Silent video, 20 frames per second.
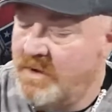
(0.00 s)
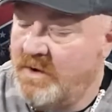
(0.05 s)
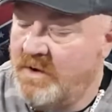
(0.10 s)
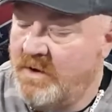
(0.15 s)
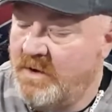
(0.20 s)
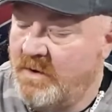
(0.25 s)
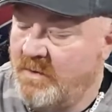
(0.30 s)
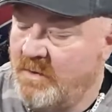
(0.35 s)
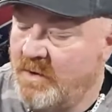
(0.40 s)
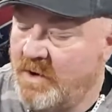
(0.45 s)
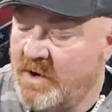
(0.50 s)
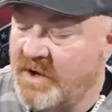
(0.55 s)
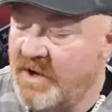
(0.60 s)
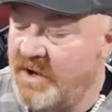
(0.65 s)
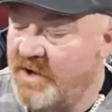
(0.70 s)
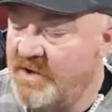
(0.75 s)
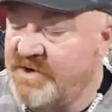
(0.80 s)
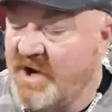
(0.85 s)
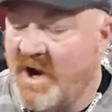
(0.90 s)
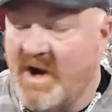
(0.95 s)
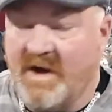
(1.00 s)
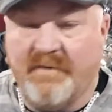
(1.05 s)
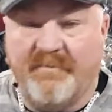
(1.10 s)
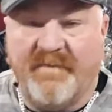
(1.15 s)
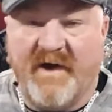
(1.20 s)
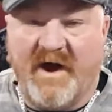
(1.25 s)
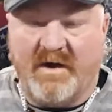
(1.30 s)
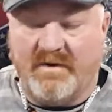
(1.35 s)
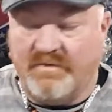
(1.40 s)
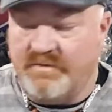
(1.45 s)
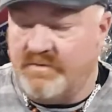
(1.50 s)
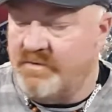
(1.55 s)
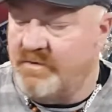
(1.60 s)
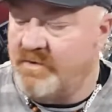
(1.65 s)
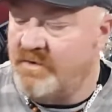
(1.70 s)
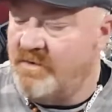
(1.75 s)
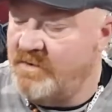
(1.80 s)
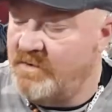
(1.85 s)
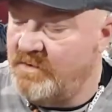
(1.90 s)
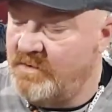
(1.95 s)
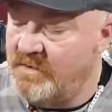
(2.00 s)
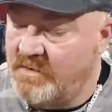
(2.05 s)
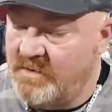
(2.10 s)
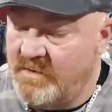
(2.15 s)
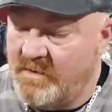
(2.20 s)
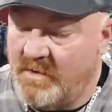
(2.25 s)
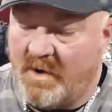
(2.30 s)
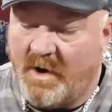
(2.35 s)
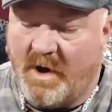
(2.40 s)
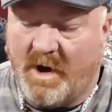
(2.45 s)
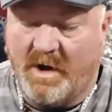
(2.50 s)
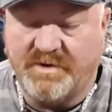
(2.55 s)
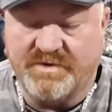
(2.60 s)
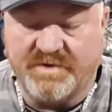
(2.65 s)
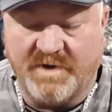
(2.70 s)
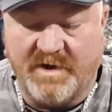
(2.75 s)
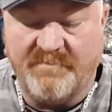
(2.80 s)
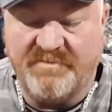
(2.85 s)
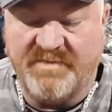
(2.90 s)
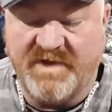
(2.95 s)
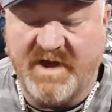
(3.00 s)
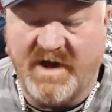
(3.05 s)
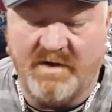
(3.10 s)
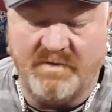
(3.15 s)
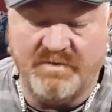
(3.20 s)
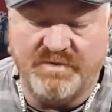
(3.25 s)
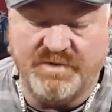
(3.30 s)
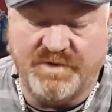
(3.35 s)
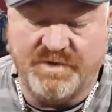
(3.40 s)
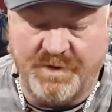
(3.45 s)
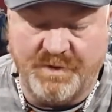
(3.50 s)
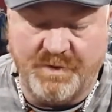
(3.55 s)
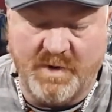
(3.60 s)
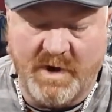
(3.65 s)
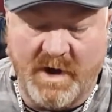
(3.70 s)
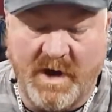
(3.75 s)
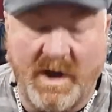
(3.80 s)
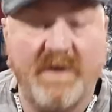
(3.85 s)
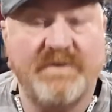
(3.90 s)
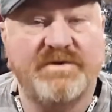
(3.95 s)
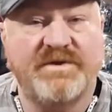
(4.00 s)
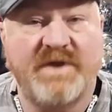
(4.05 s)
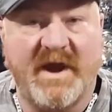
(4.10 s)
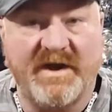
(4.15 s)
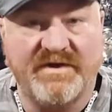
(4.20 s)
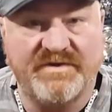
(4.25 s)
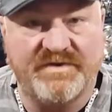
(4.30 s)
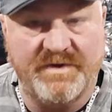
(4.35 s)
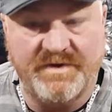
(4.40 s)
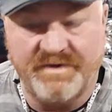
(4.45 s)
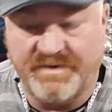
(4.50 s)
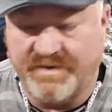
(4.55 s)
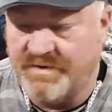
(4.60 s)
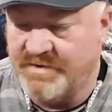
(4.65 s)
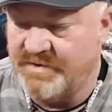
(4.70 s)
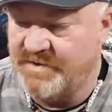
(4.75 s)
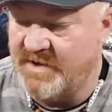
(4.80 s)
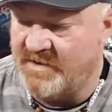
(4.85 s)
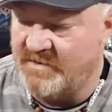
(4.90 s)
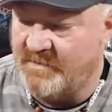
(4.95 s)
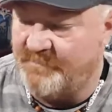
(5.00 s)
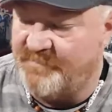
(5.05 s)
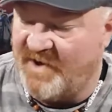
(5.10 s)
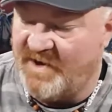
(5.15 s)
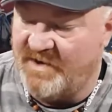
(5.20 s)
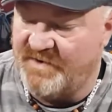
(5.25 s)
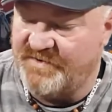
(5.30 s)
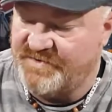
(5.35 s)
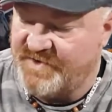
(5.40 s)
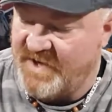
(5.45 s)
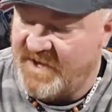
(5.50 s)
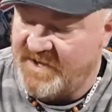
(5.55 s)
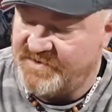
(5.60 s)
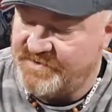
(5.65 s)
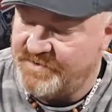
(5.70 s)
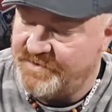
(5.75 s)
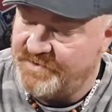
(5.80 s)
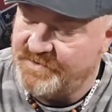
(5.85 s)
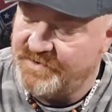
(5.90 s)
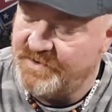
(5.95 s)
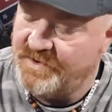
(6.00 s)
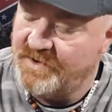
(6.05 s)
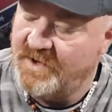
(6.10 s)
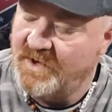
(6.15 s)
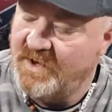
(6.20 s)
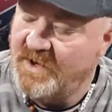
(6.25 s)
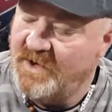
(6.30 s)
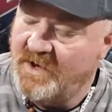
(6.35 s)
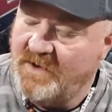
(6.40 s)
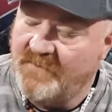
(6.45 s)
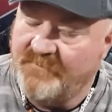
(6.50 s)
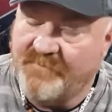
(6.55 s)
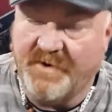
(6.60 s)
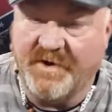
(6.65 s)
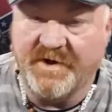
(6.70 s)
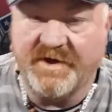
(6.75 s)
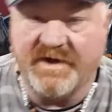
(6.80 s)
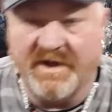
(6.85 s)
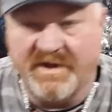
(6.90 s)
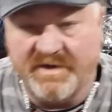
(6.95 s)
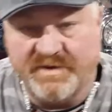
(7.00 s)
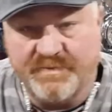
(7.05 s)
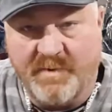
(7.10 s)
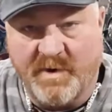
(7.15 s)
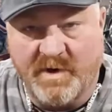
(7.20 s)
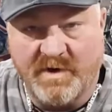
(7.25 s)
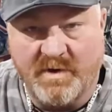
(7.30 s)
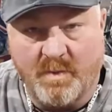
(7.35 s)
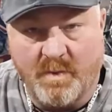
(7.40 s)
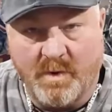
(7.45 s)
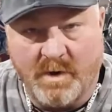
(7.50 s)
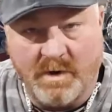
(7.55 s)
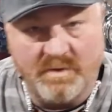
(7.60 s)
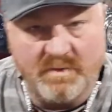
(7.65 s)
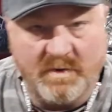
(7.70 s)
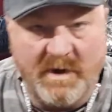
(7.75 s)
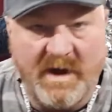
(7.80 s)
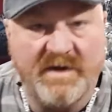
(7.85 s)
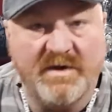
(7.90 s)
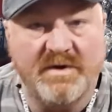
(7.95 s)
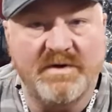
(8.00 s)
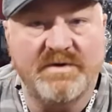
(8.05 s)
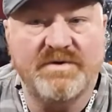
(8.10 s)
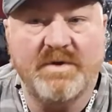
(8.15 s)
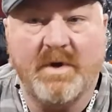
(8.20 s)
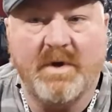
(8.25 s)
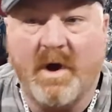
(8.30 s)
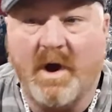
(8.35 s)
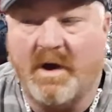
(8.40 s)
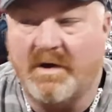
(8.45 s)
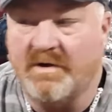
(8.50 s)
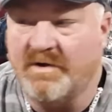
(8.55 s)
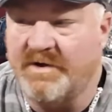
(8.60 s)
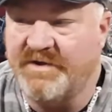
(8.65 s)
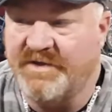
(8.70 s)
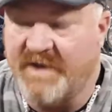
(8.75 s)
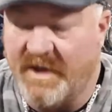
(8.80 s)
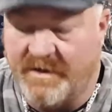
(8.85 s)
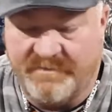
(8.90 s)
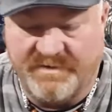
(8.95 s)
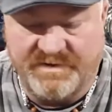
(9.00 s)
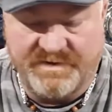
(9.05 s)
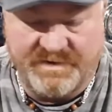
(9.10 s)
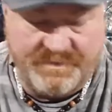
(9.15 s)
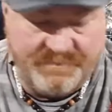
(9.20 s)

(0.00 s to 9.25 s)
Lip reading: we're going to talk about our trip down to Texas, down to Paris, Texas, for the Guinness Book of World Records Harley Davidson.